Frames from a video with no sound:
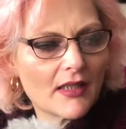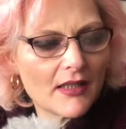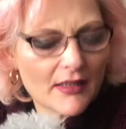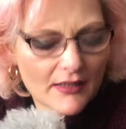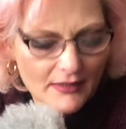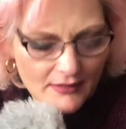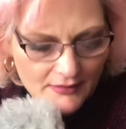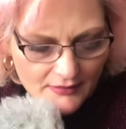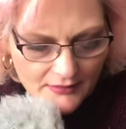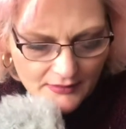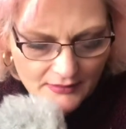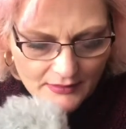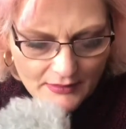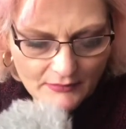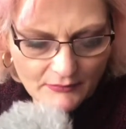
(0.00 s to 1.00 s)
And
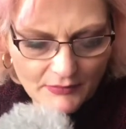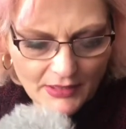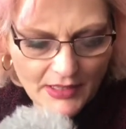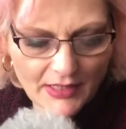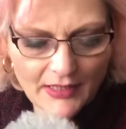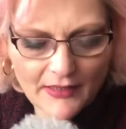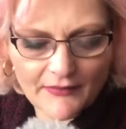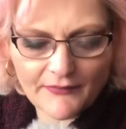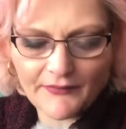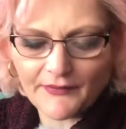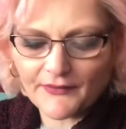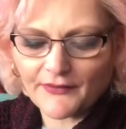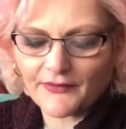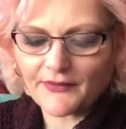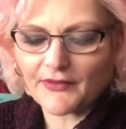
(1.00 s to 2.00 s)
then we have
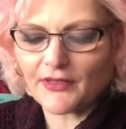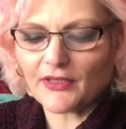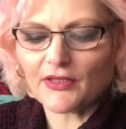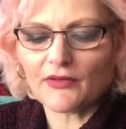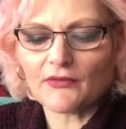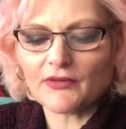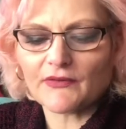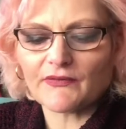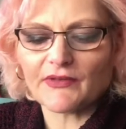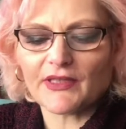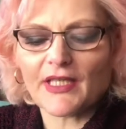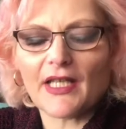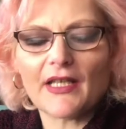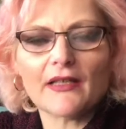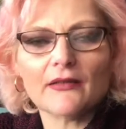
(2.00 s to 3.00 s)
the Use For
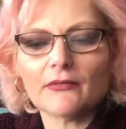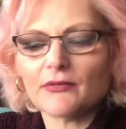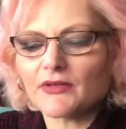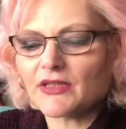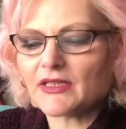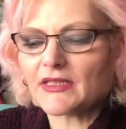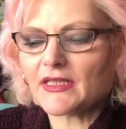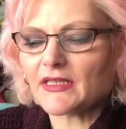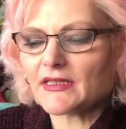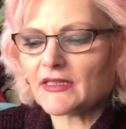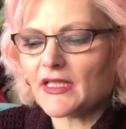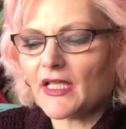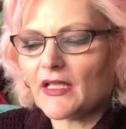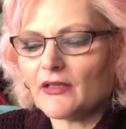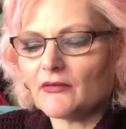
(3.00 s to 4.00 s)
Now, which says
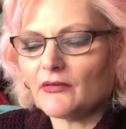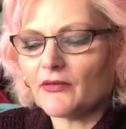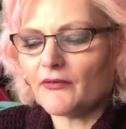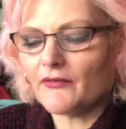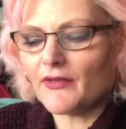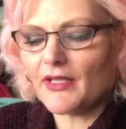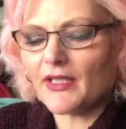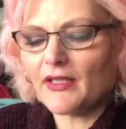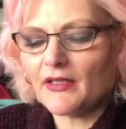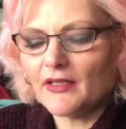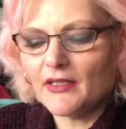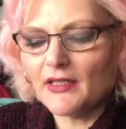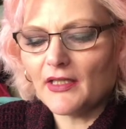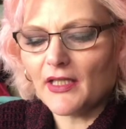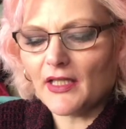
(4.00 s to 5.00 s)
Now on there,
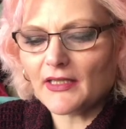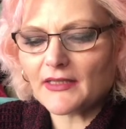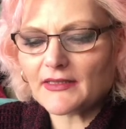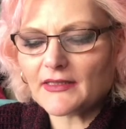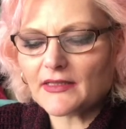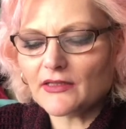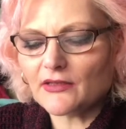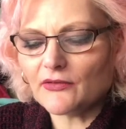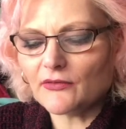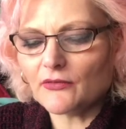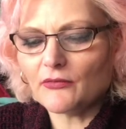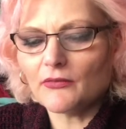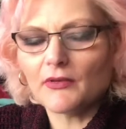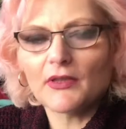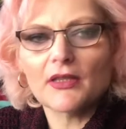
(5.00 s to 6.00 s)
and it's in a
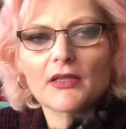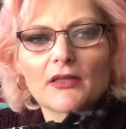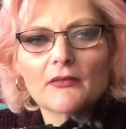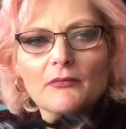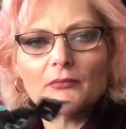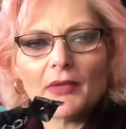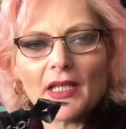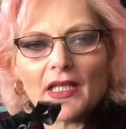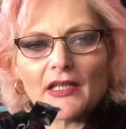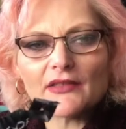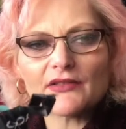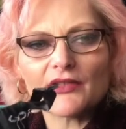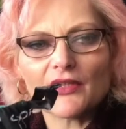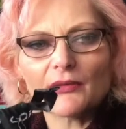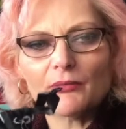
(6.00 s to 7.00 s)
little
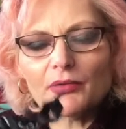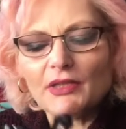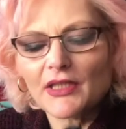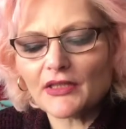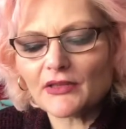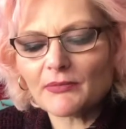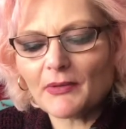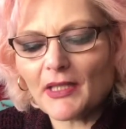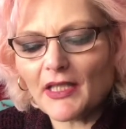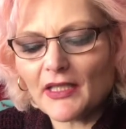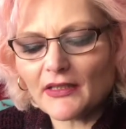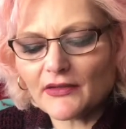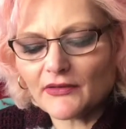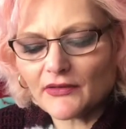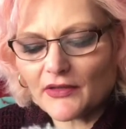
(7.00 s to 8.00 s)
patch so you can put it in your
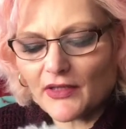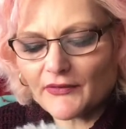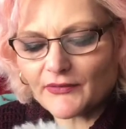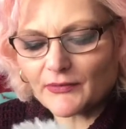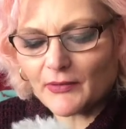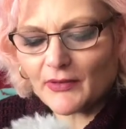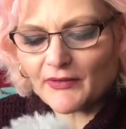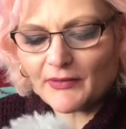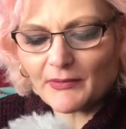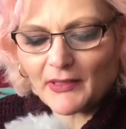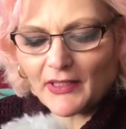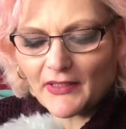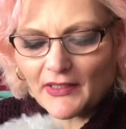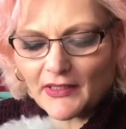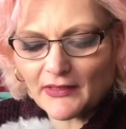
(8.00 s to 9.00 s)
bag and you don't have to worry
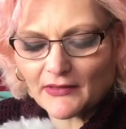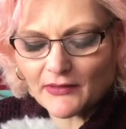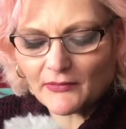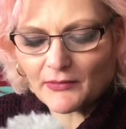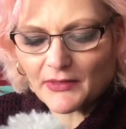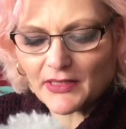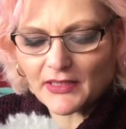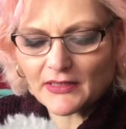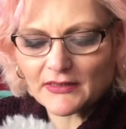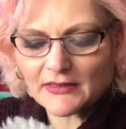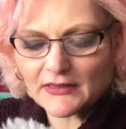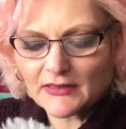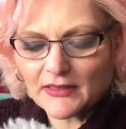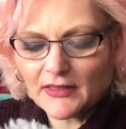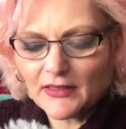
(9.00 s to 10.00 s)
about it and nobody can
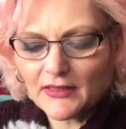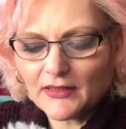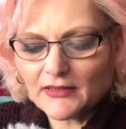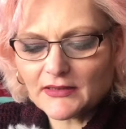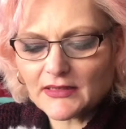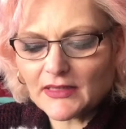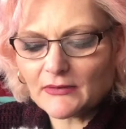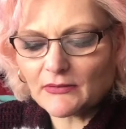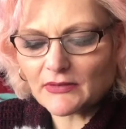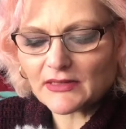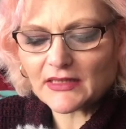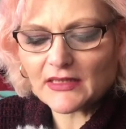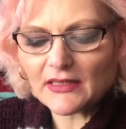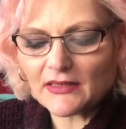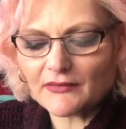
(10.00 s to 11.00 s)
see
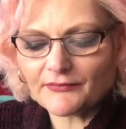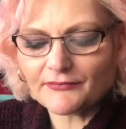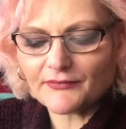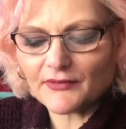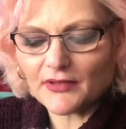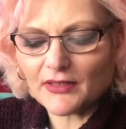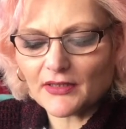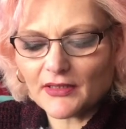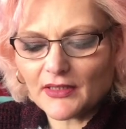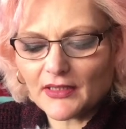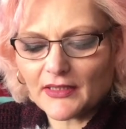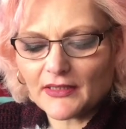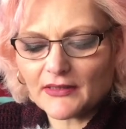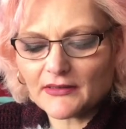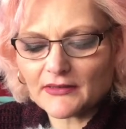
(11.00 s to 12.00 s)
what's in it.
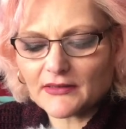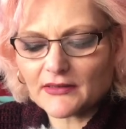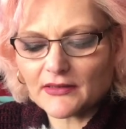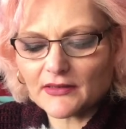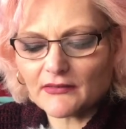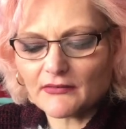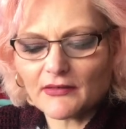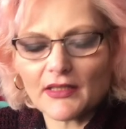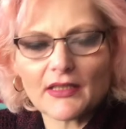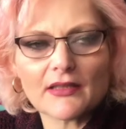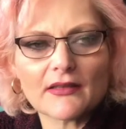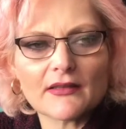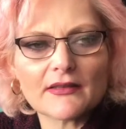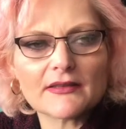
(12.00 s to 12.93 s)
And you get